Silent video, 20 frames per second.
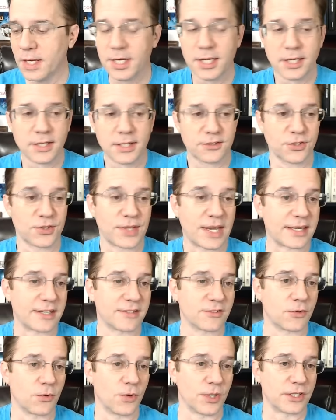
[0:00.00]
So that
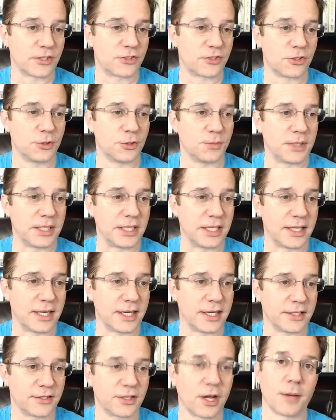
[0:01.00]
is going to be
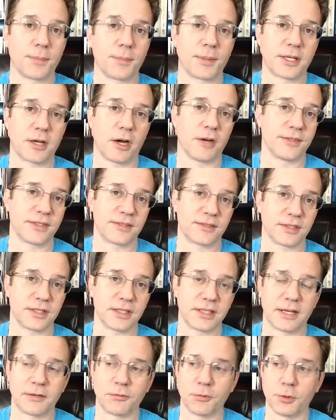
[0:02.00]
a topic,
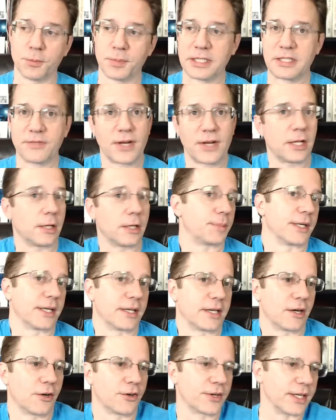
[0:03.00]
obviously, that we'll be
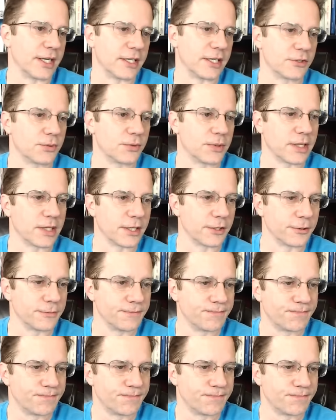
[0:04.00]
developing, and I'll get into it later.